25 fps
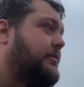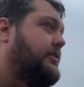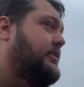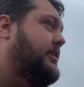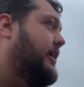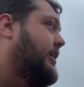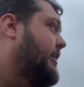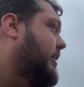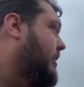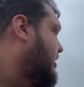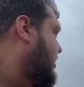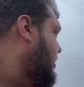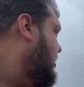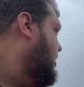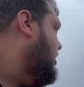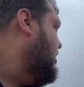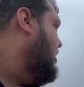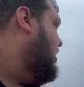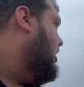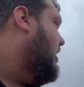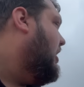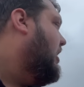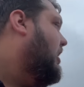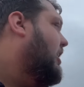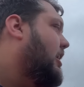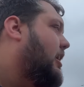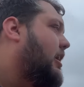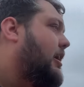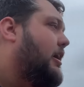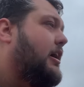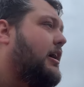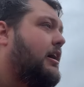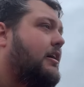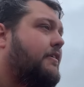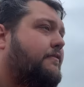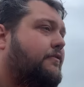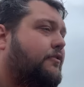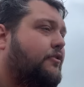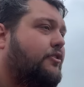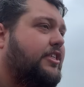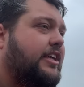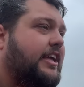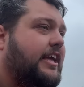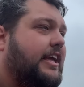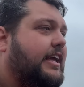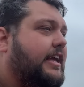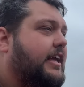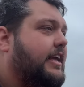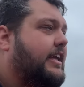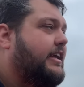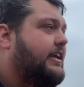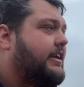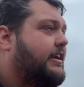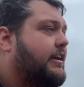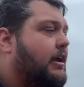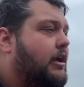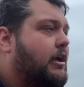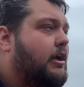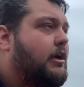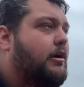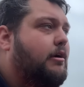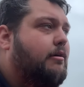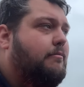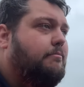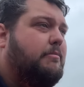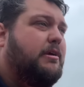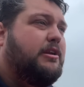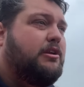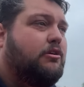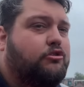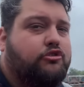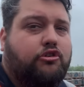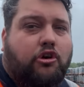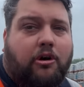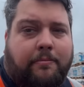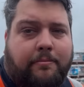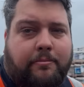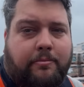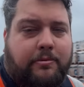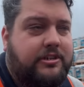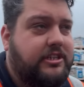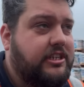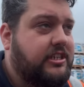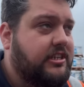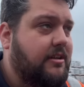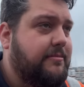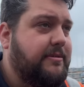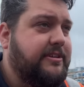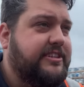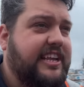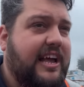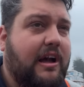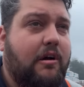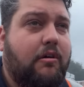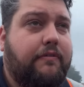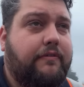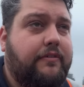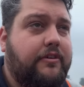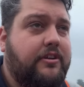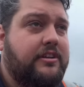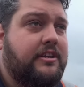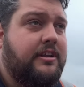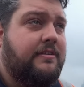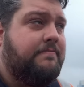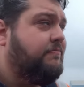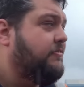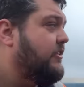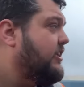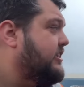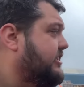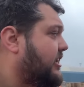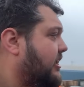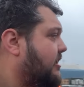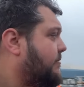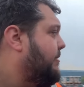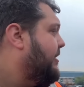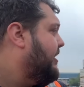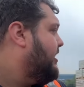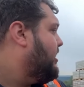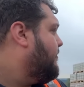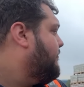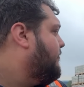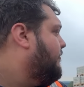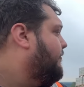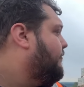be taking. For the middle drop, which is going to be Telford, it's going to be another